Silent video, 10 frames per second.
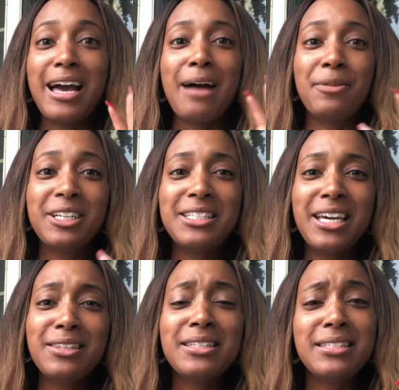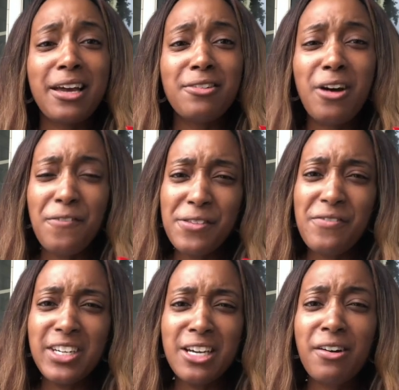I'm gonna take the sound off of the
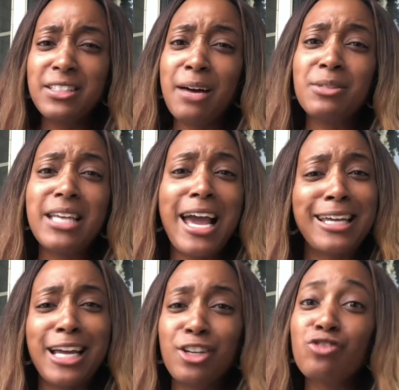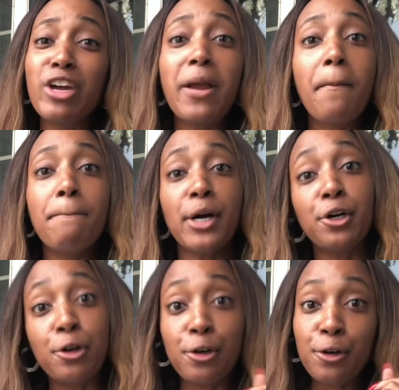video because I was acting like a straight
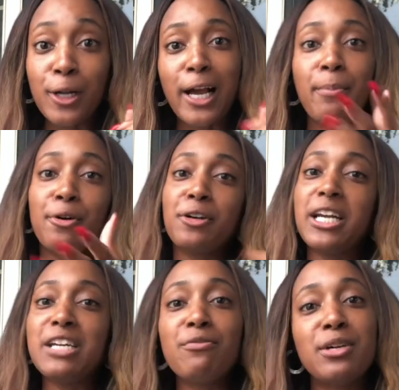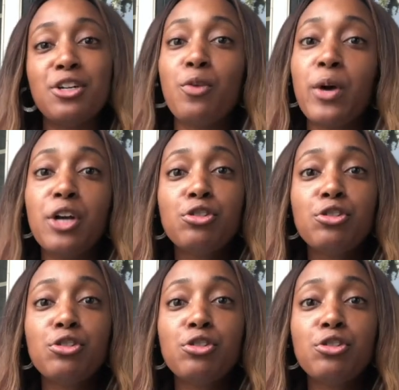bird, like a bird ain't never been nowhere.